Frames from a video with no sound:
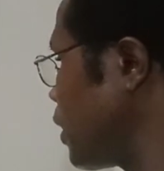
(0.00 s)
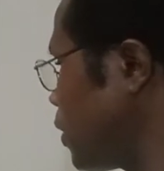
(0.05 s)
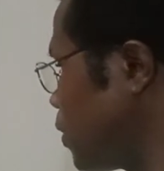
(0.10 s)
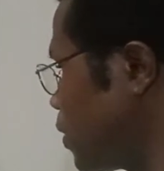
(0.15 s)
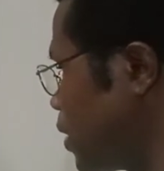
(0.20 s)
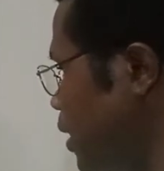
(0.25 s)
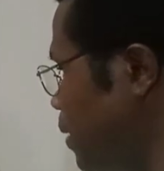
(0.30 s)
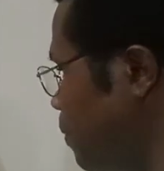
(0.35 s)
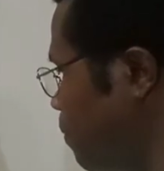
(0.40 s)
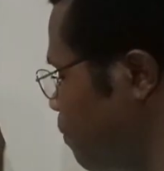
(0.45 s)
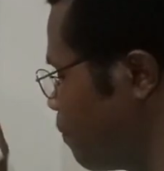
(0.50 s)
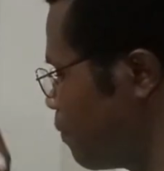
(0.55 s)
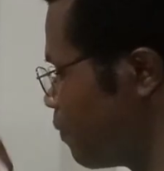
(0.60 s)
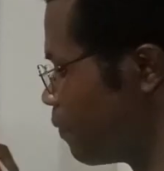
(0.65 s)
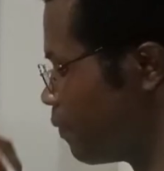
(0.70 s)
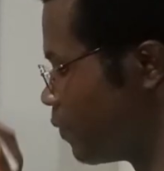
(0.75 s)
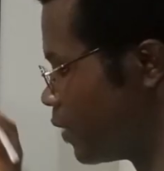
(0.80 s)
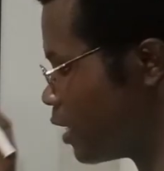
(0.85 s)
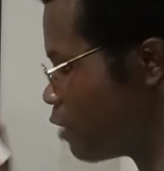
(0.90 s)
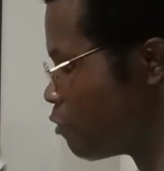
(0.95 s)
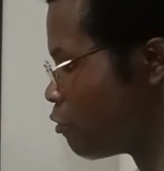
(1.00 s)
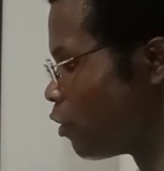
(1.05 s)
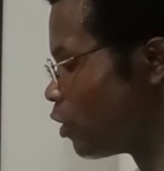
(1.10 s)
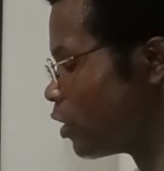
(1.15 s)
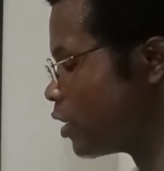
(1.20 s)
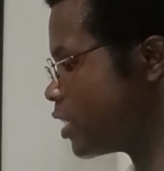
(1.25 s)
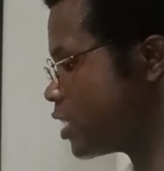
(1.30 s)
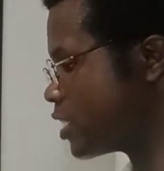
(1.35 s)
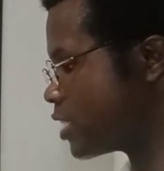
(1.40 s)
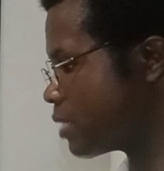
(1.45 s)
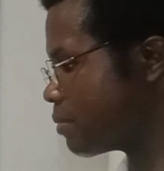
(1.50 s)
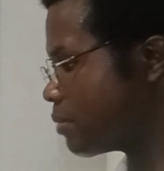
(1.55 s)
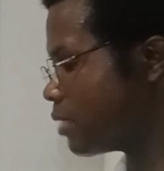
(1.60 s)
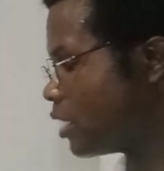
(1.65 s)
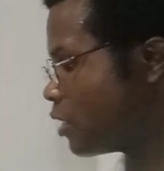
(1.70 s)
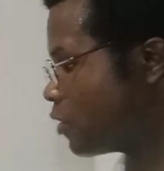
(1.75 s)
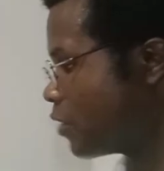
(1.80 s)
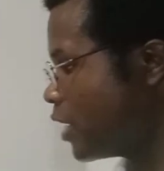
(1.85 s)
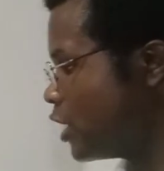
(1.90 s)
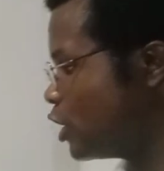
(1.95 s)
Okay, they fall in a
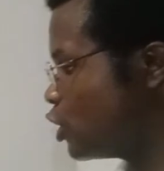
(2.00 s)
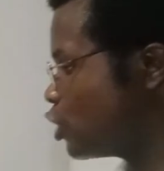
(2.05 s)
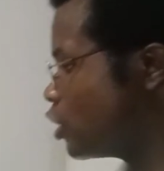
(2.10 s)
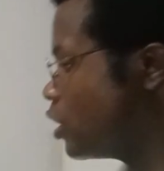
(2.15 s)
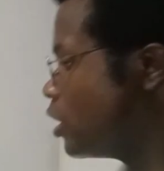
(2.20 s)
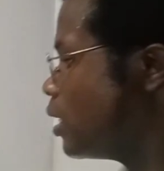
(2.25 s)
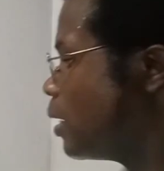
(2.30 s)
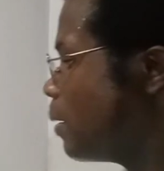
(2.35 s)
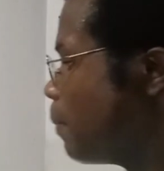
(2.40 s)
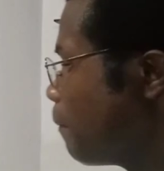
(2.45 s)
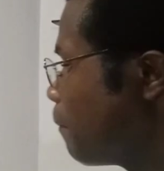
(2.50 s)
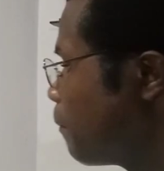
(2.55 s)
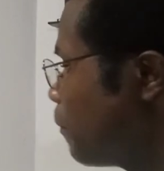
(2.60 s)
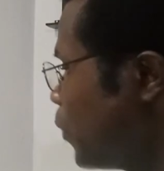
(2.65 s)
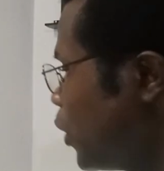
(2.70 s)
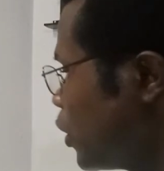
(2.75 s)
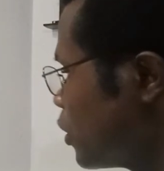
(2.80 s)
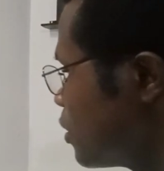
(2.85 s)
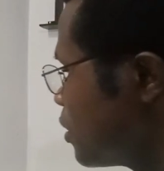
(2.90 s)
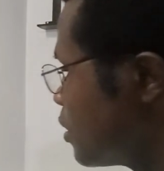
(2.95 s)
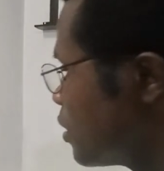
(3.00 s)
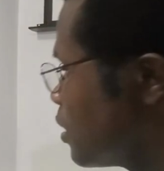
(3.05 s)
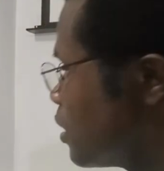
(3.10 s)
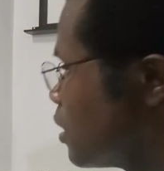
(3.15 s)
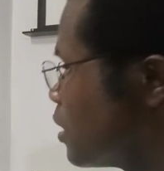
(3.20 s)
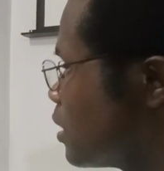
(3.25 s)
similar range, but